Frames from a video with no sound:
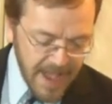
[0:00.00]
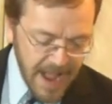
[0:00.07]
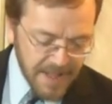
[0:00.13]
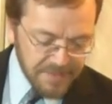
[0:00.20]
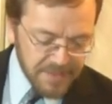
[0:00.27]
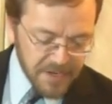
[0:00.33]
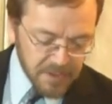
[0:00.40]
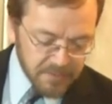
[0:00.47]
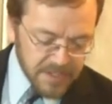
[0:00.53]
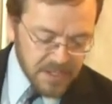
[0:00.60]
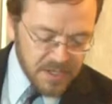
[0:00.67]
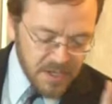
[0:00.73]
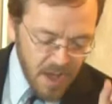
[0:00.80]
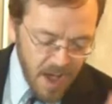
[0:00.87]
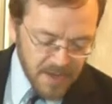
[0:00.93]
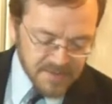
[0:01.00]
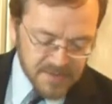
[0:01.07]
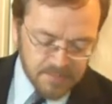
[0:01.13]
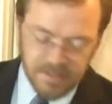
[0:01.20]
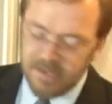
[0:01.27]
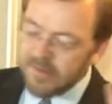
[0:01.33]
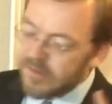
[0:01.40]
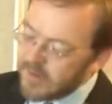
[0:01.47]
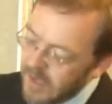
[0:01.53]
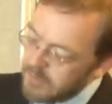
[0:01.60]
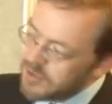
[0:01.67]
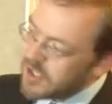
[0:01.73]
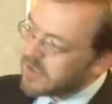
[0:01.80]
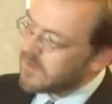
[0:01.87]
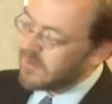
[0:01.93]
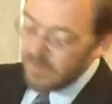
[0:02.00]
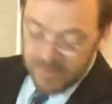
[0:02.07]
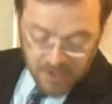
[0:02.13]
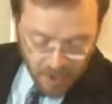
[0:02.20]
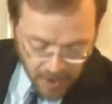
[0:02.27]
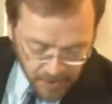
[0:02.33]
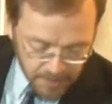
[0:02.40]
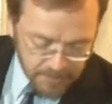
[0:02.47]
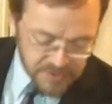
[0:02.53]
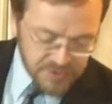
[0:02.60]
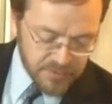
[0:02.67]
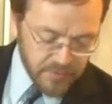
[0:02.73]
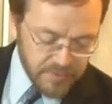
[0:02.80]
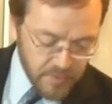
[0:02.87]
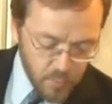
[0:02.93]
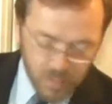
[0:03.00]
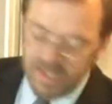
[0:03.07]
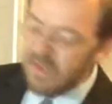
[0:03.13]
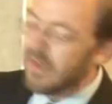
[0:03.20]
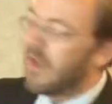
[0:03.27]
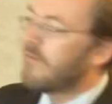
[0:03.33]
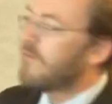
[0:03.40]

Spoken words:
and therein not to be subject to the arbitrary will